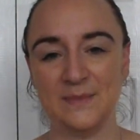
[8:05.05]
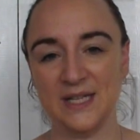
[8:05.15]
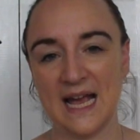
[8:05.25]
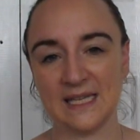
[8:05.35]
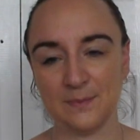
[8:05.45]

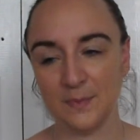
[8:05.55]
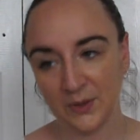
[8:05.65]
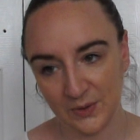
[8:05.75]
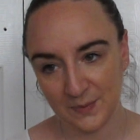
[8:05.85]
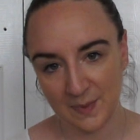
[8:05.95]
She has a
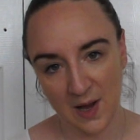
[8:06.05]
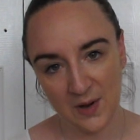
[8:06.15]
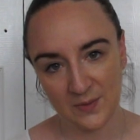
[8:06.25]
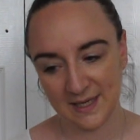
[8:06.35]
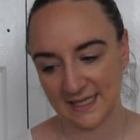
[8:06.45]
blue
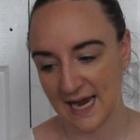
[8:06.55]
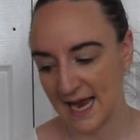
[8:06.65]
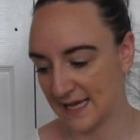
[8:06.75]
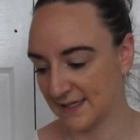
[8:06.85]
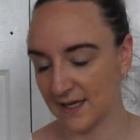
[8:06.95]
bowl which
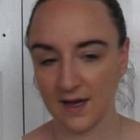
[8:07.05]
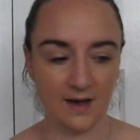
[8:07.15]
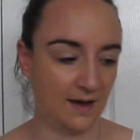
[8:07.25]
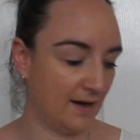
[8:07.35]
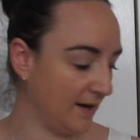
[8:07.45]
has
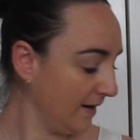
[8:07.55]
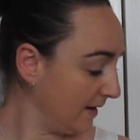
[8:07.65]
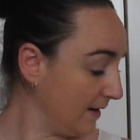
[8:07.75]
her